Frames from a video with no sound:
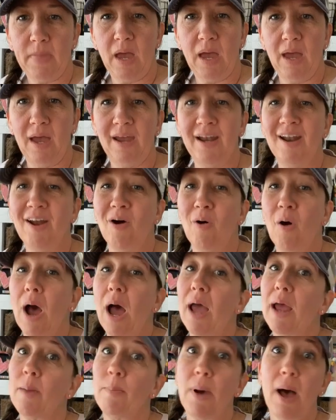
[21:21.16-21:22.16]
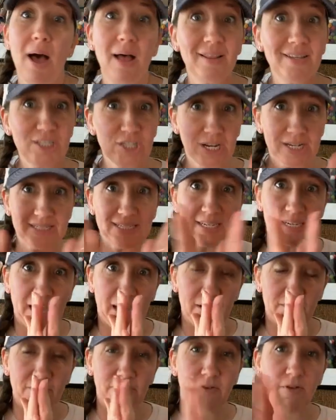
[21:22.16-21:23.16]
I know. I apologize
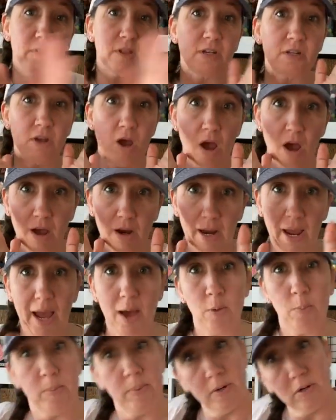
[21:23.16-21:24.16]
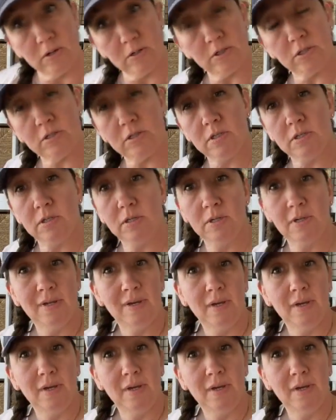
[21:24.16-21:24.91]
again for the dog outburst.